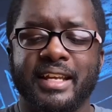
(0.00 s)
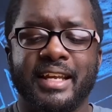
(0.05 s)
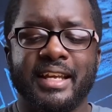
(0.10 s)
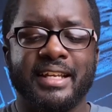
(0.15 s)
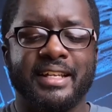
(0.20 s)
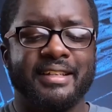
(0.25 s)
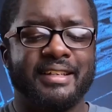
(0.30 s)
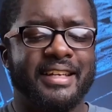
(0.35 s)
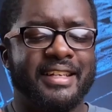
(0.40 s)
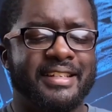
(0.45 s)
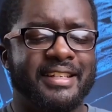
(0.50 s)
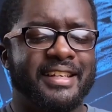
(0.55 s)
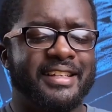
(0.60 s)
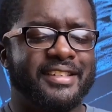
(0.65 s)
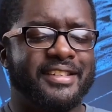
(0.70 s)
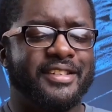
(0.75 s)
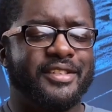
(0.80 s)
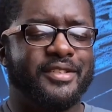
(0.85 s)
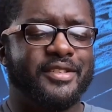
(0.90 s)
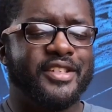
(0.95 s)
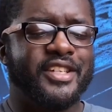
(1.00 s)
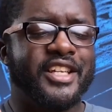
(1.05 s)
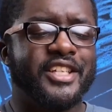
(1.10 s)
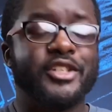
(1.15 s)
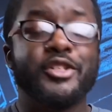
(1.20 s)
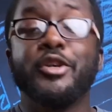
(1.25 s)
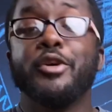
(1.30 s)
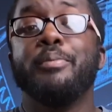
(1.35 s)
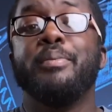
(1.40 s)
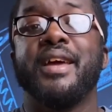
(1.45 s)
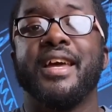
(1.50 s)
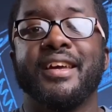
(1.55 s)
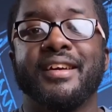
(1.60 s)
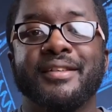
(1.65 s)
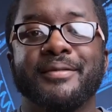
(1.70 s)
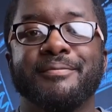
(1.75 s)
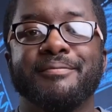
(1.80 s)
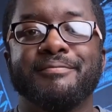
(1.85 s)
It's too big.